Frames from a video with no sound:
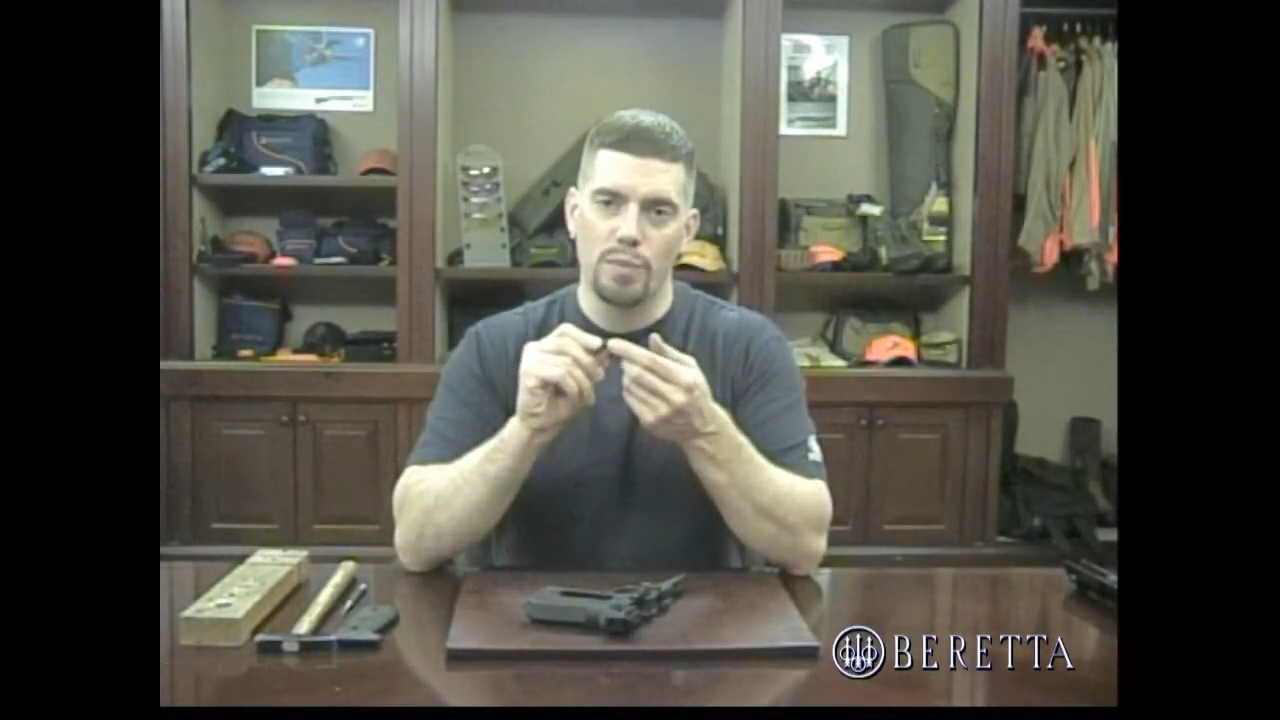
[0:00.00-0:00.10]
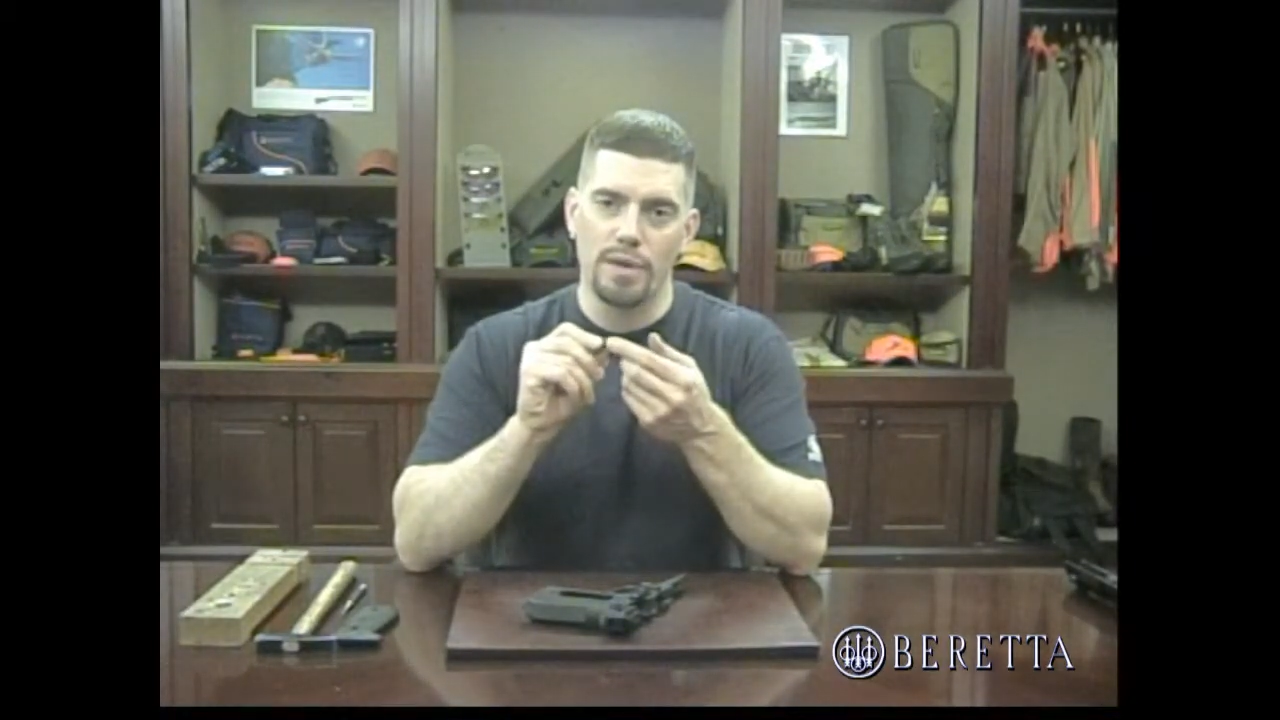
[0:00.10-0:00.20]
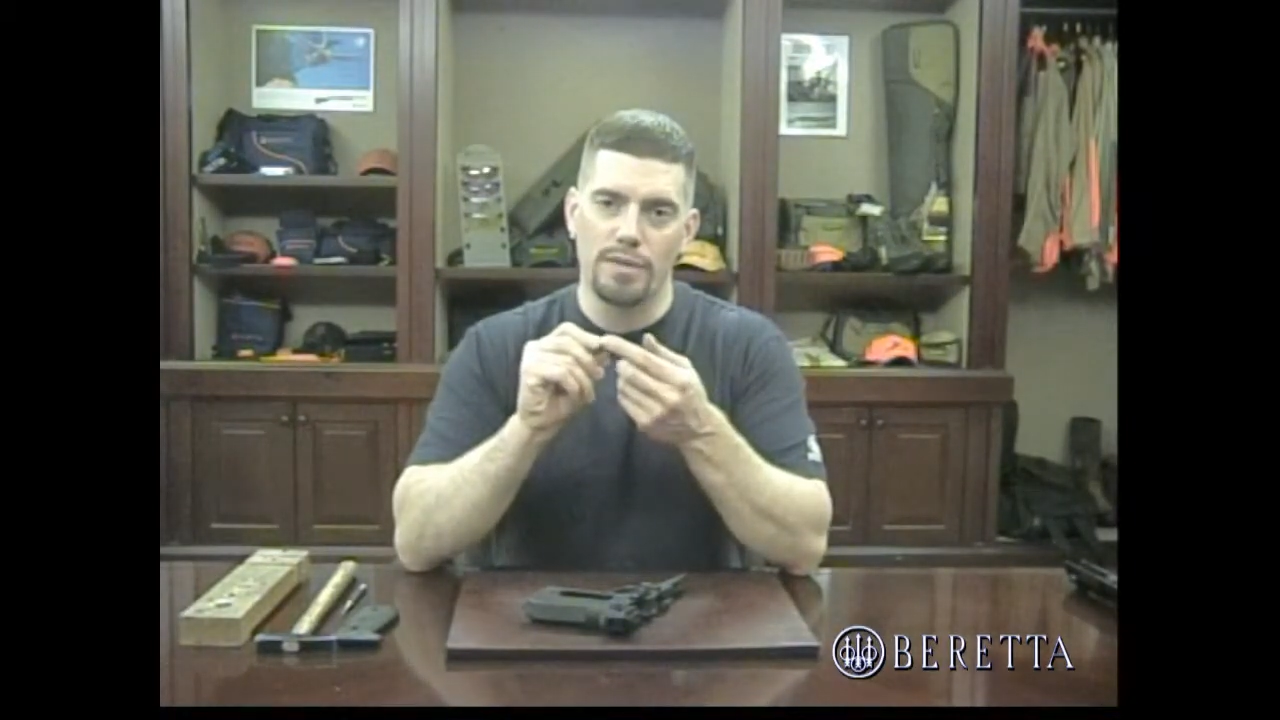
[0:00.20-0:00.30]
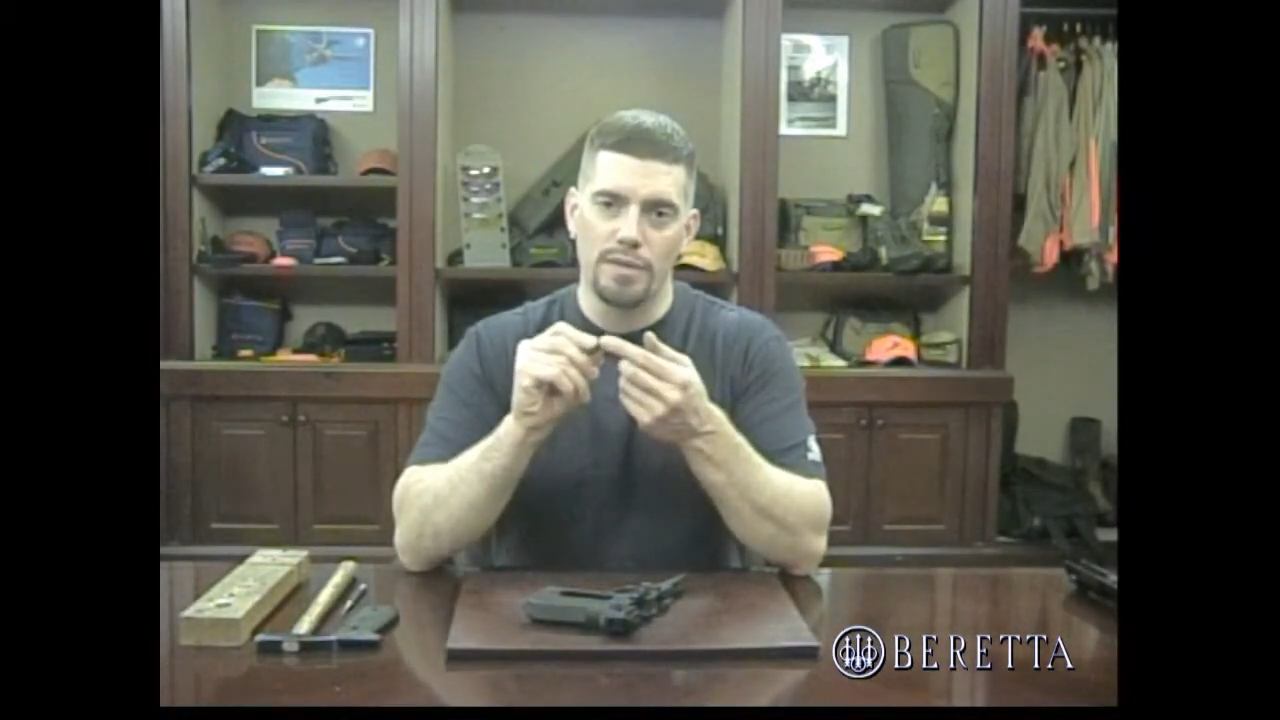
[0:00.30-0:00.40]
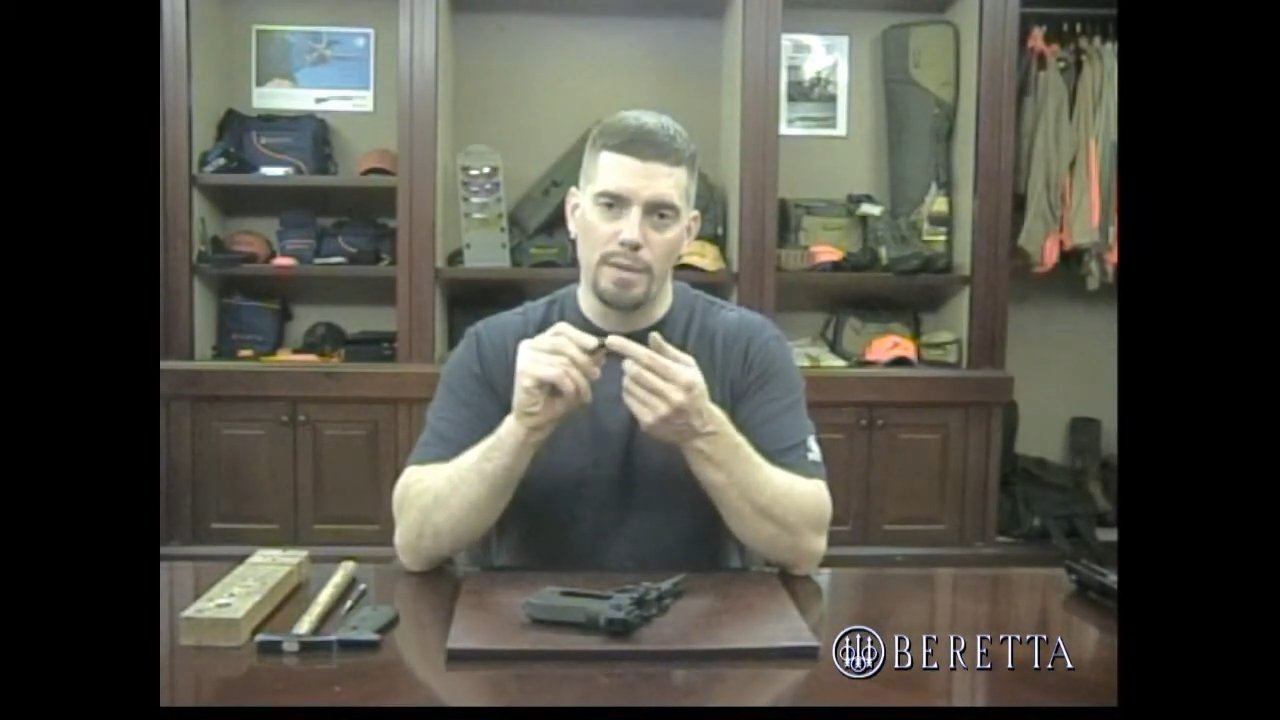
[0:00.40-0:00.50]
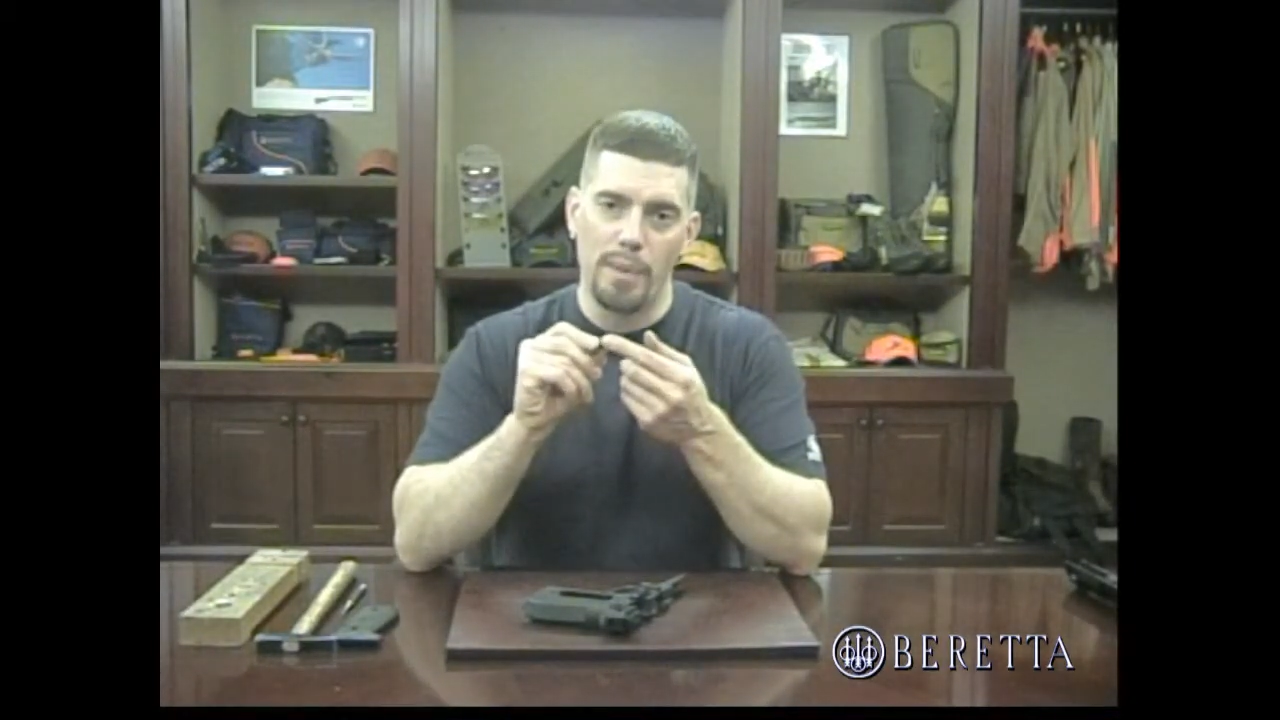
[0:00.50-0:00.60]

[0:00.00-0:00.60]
with the